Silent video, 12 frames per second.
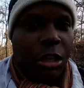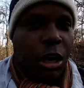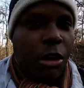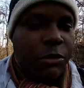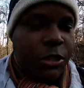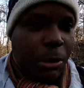
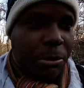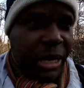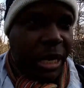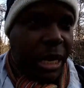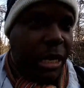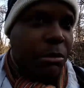of
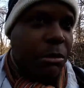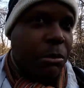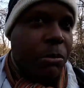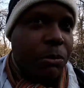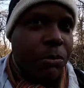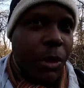Jamaican
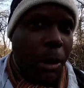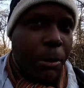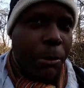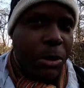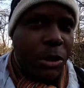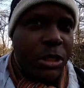
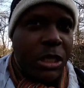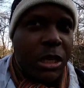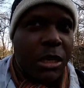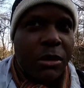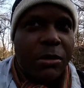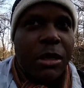music
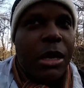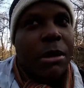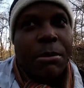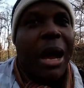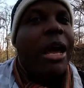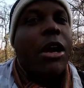
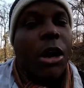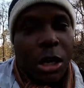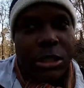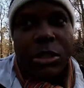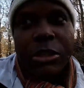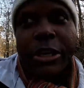by
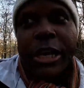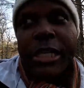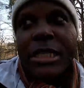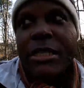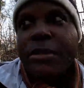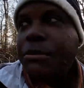God's
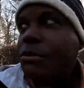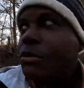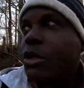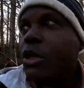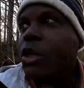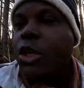grace,
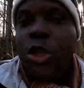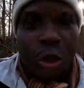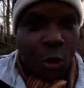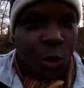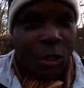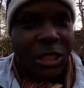
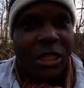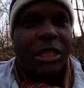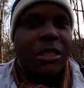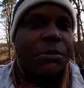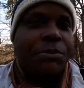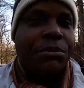
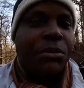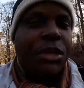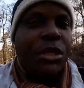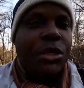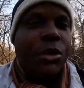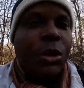using
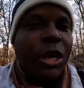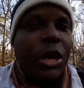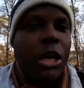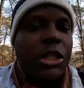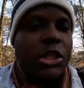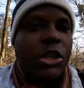the newly
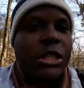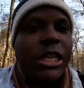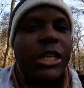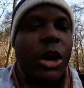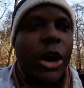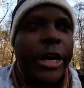
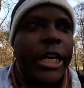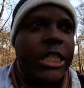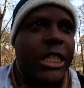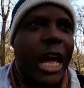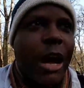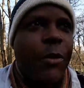constructed
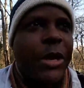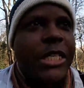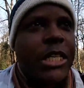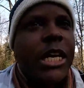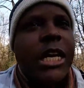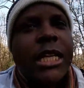Oy'Nissh
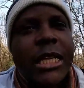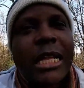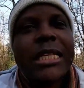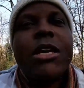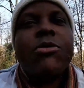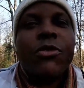language that
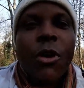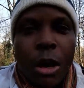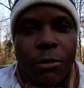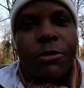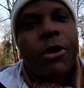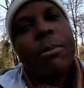
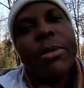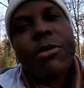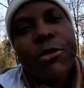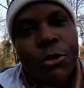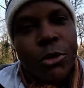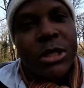evolved from the
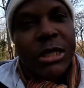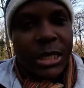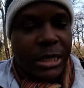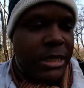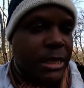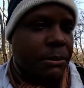food
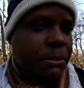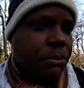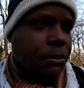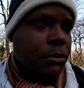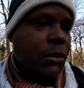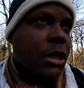system.
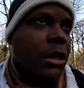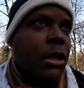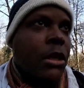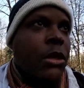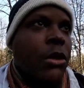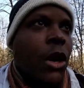
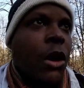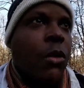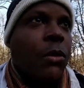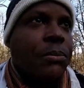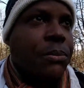Now,